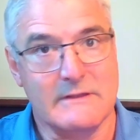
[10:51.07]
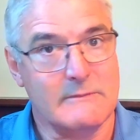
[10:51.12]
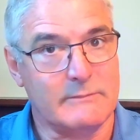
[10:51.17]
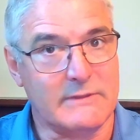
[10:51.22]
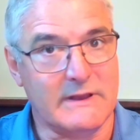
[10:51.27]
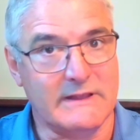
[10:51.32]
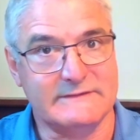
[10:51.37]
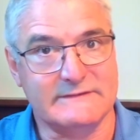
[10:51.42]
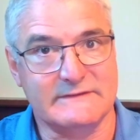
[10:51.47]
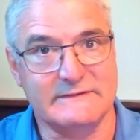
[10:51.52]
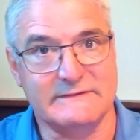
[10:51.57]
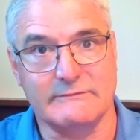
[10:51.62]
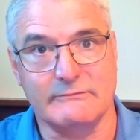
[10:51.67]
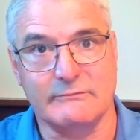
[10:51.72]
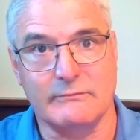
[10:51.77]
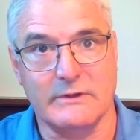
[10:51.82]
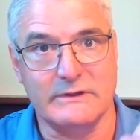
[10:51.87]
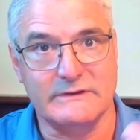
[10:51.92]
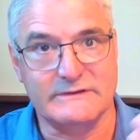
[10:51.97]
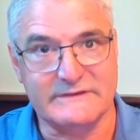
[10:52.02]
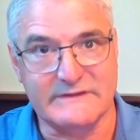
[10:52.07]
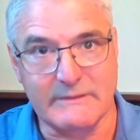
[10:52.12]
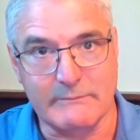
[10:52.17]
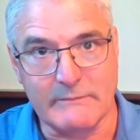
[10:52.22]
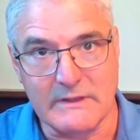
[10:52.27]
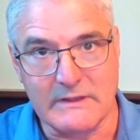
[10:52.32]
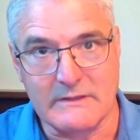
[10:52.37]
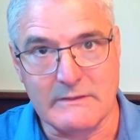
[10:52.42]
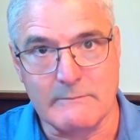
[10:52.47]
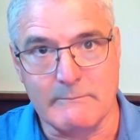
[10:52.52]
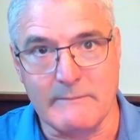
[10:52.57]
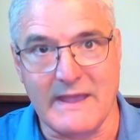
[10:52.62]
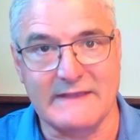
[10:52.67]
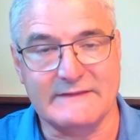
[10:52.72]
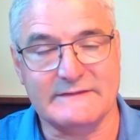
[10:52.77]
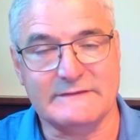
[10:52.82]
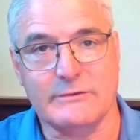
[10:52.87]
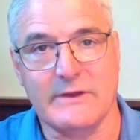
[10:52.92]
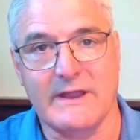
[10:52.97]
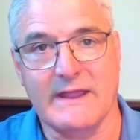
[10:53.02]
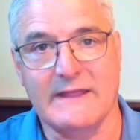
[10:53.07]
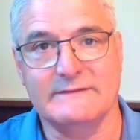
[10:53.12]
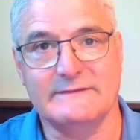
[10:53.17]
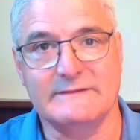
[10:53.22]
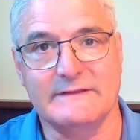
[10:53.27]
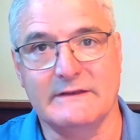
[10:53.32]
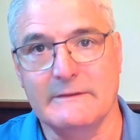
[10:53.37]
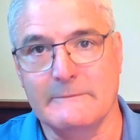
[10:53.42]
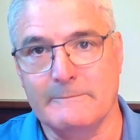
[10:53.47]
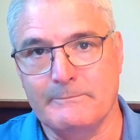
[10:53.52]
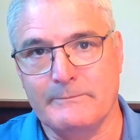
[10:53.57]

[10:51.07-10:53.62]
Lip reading: places of worship, mass transit.